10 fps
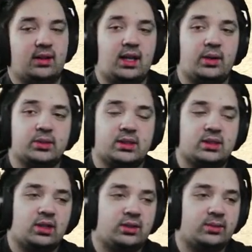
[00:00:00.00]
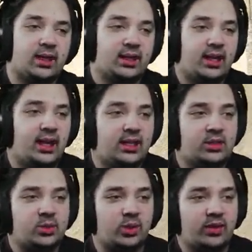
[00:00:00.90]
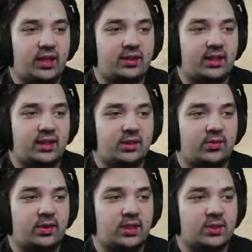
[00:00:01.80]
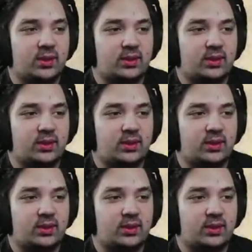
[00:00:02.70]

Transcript: That was a solid rag. And he drove that thing to the finish. What a